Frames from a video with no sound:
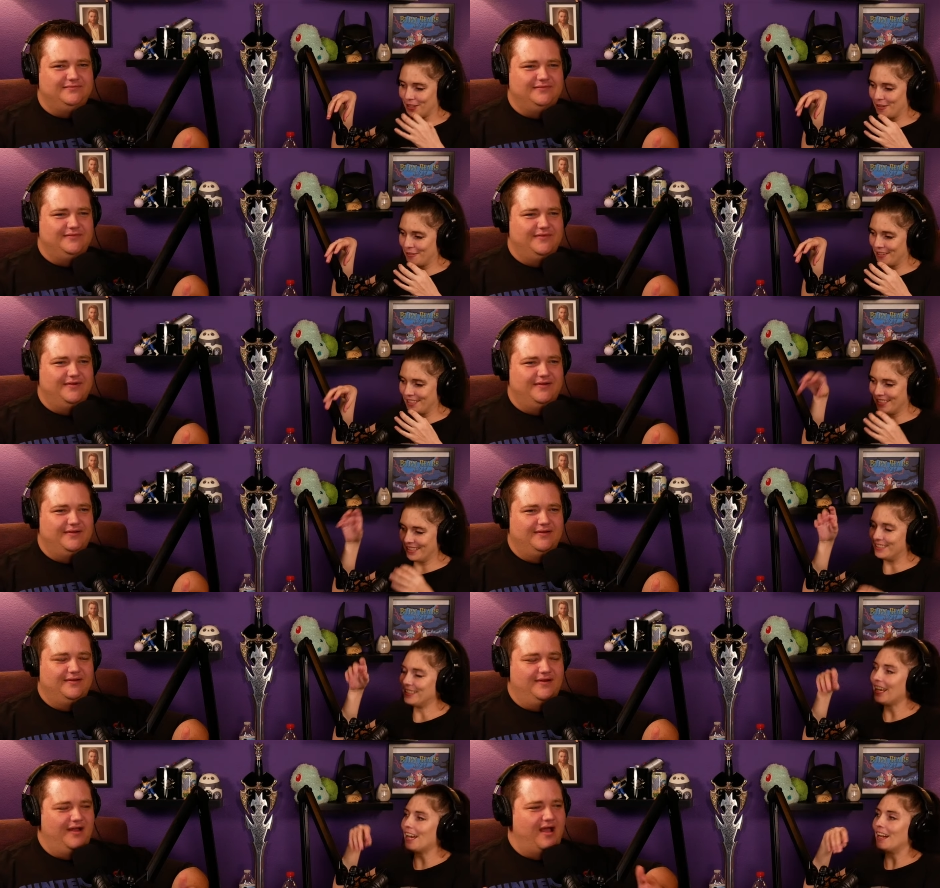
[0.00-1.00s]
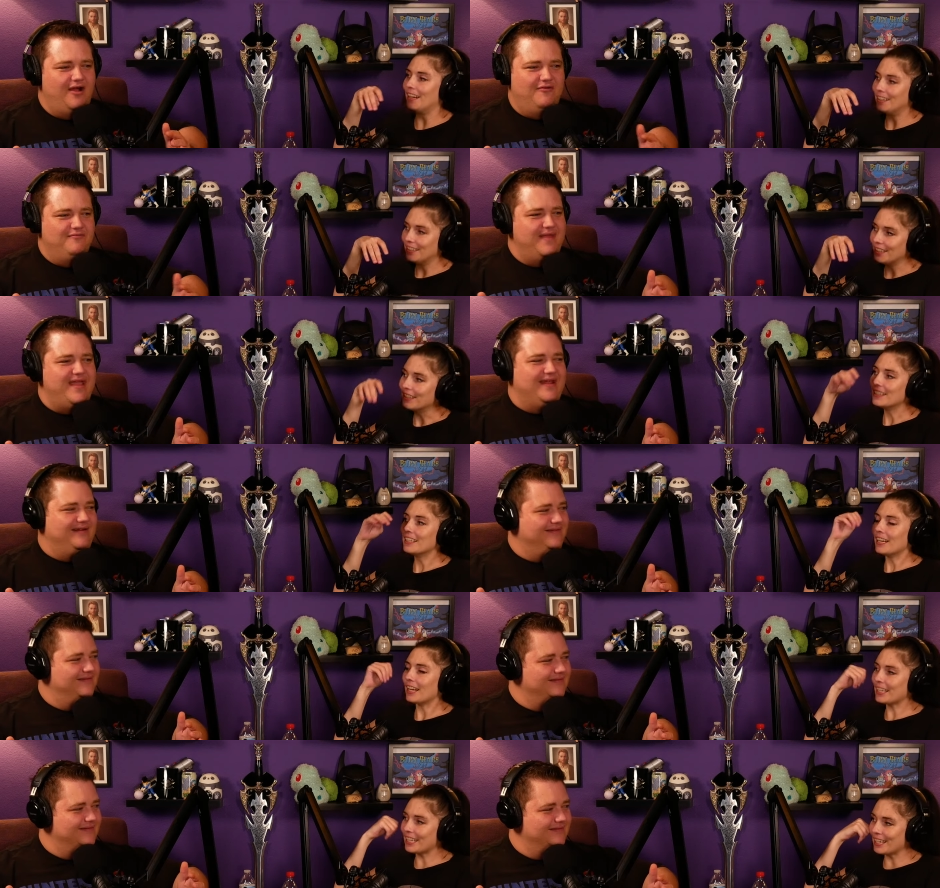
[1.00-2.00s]
Speaker 1: no reason. Yeah. Oh man.
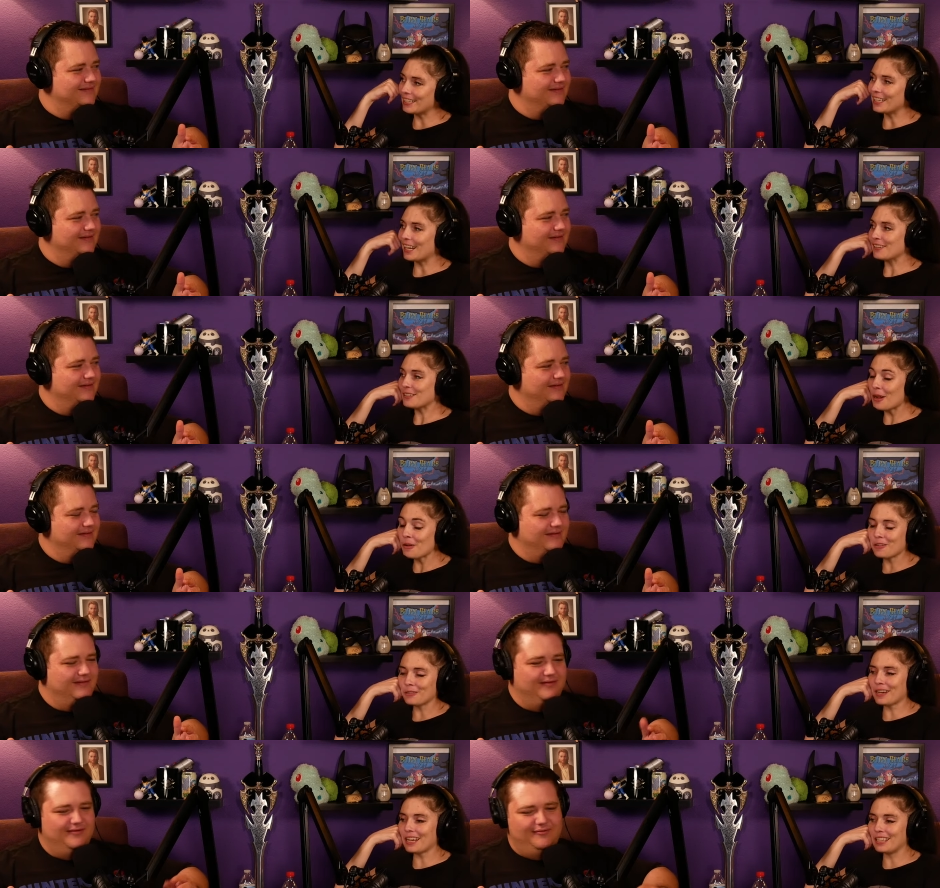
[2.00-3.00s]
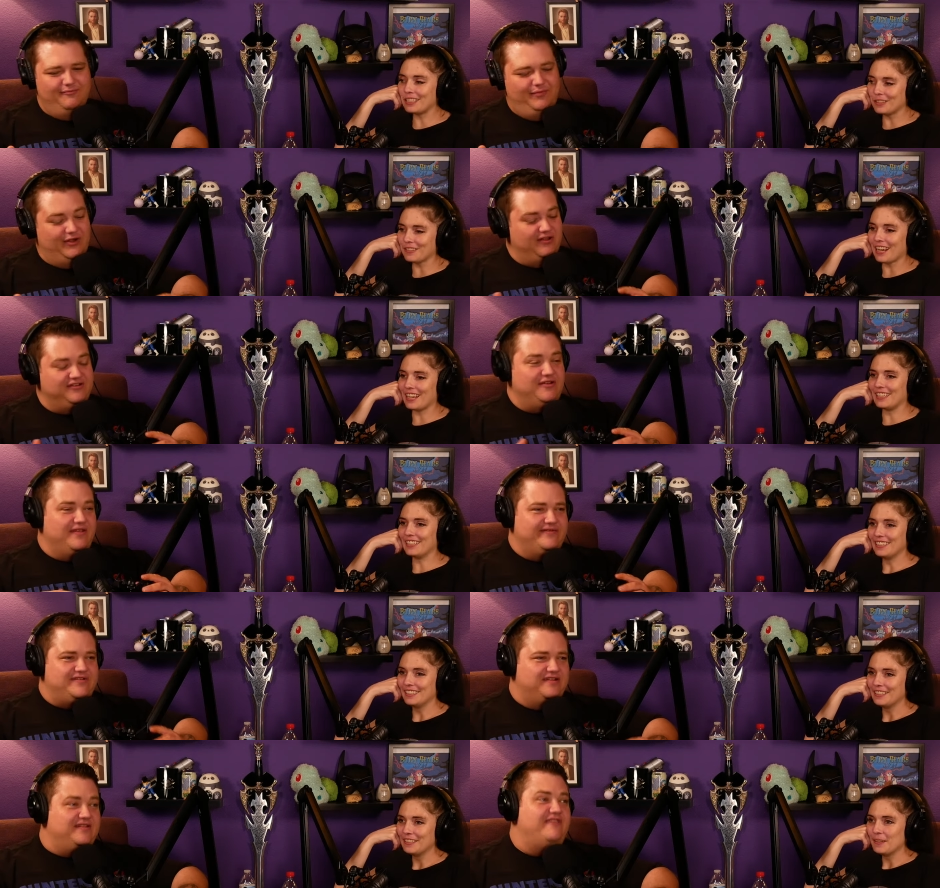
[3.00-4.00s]
I get it now. No, you're right. You're but right. also they've
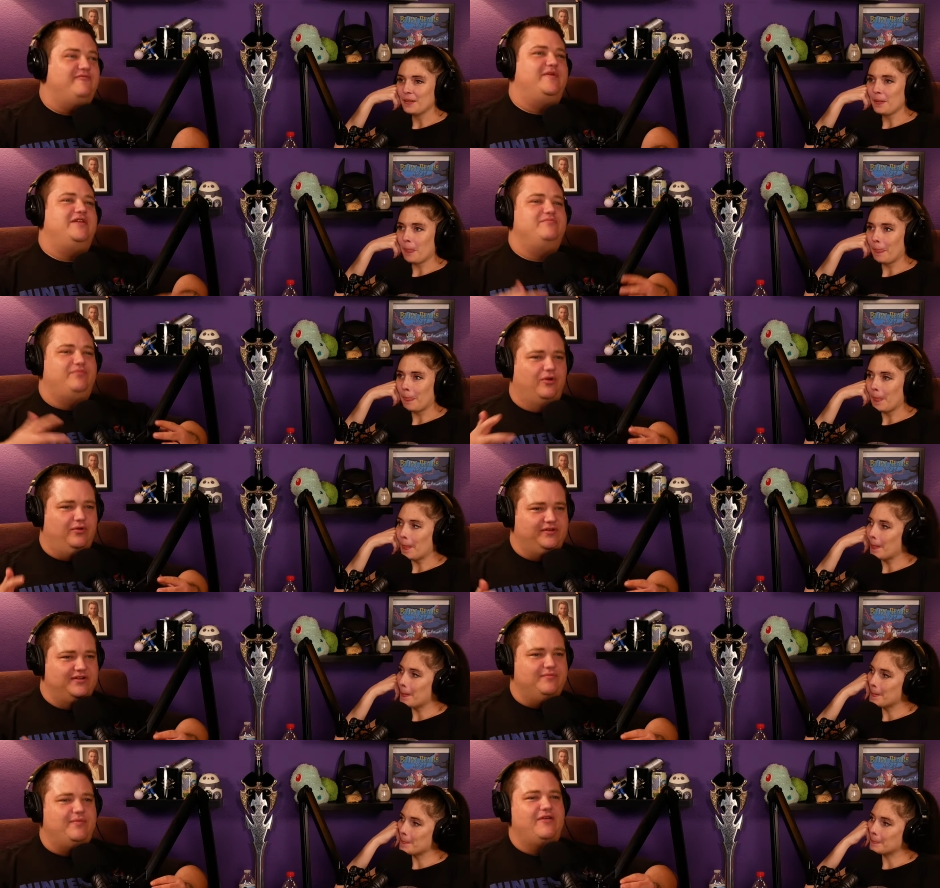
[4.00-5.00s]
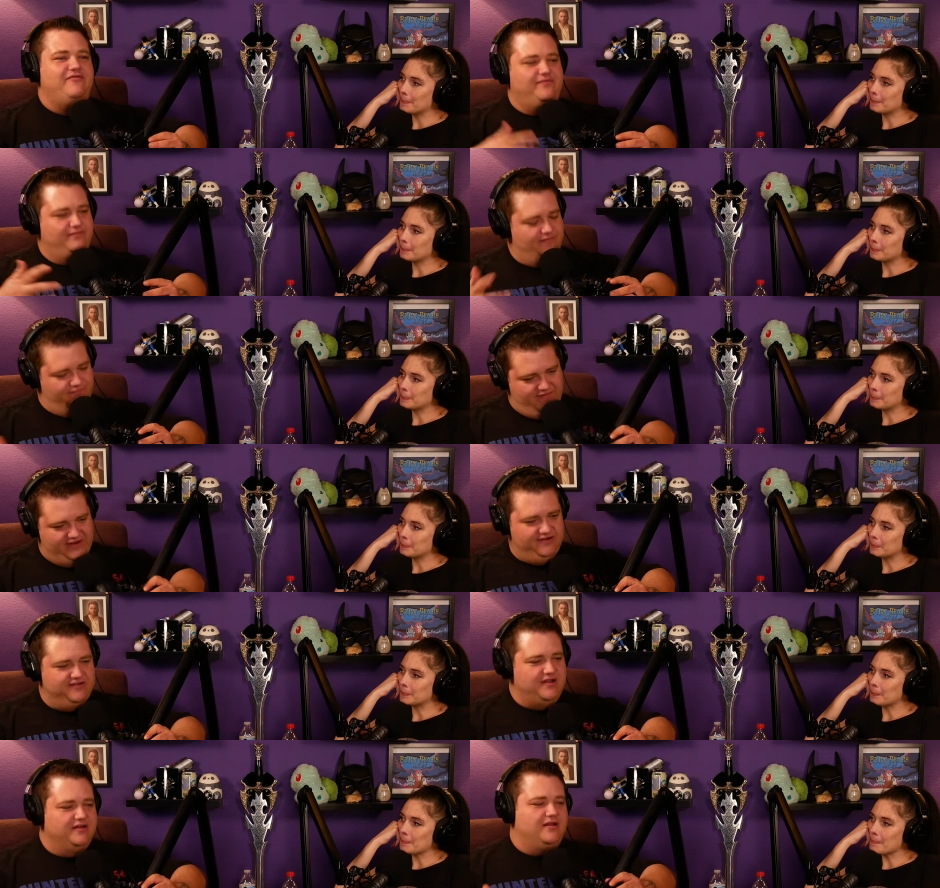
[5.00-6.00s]
just
Speaker 2: they've been emboldened by
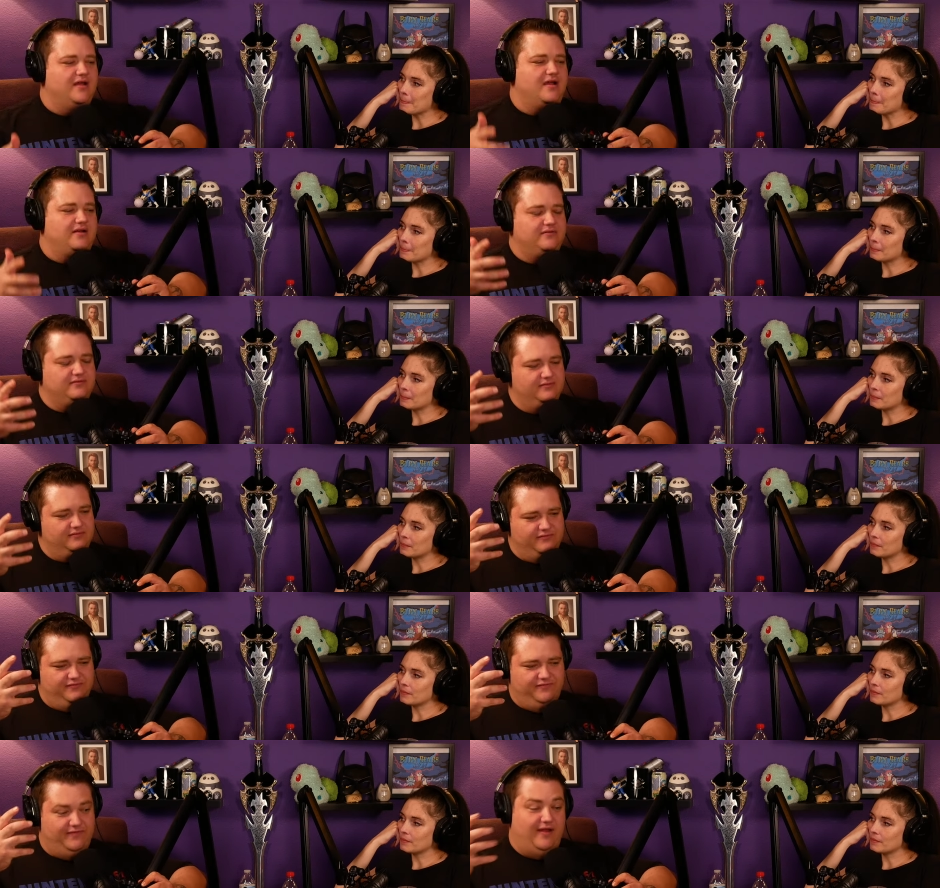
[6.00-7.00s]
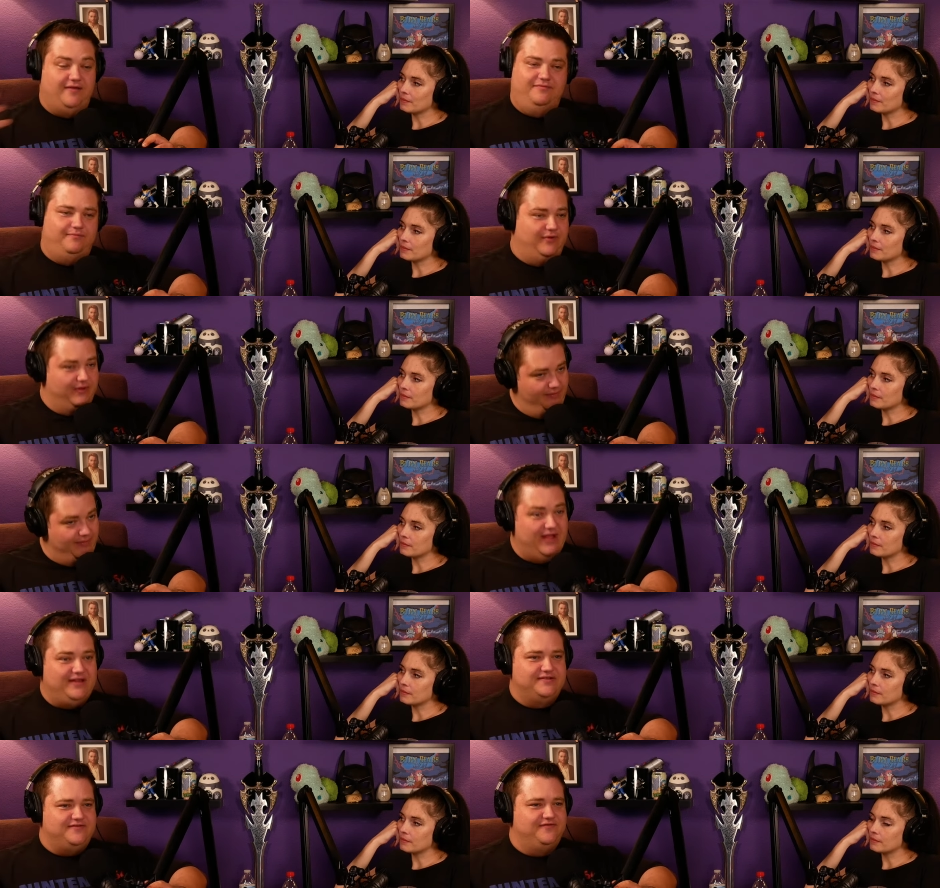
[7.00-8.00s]
figures online,
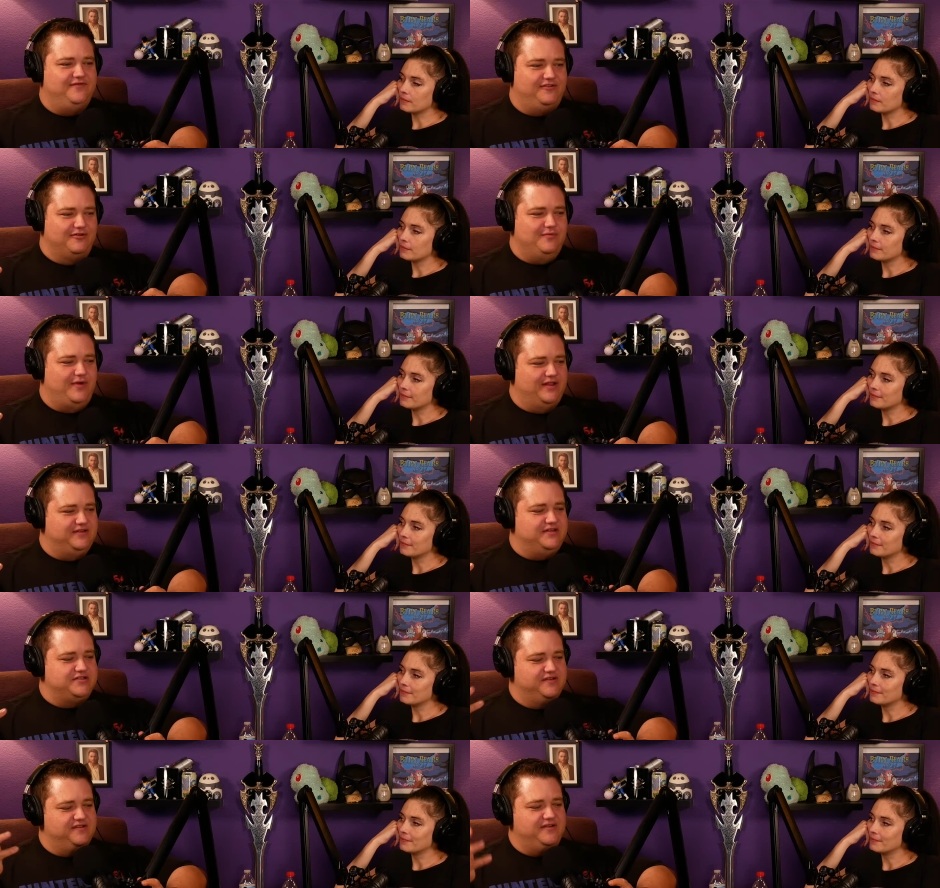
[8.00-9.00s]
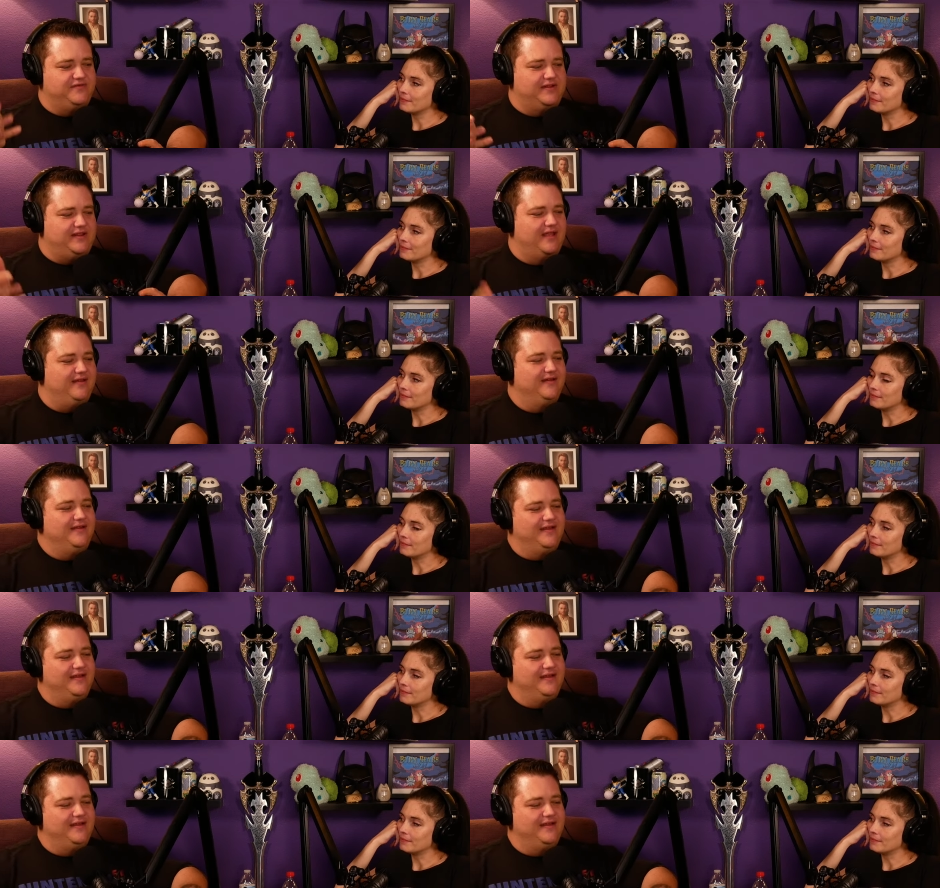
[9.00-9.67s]
polit certain politicians, stuff like that.